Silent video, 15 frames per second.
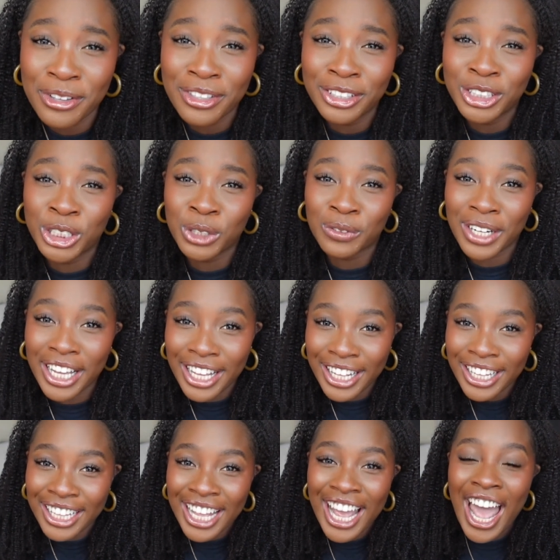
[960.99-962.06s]
the
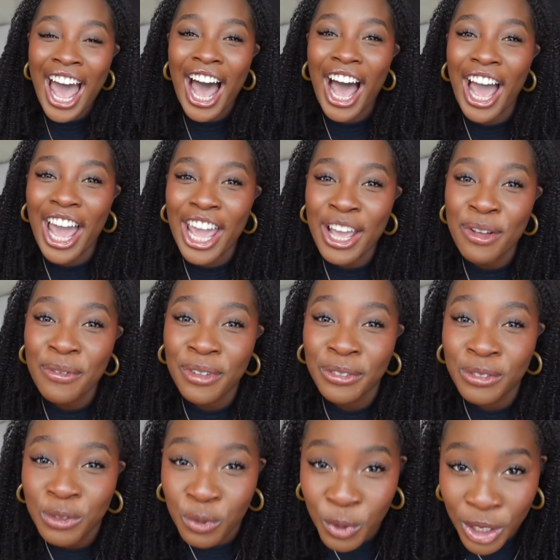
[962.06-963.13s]
drill. I
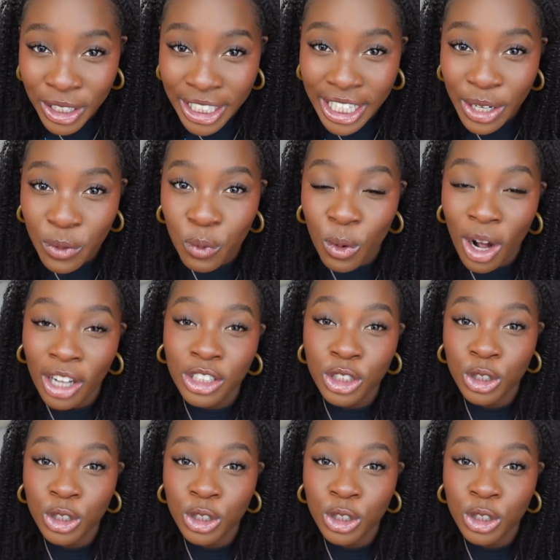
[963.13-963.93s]
really want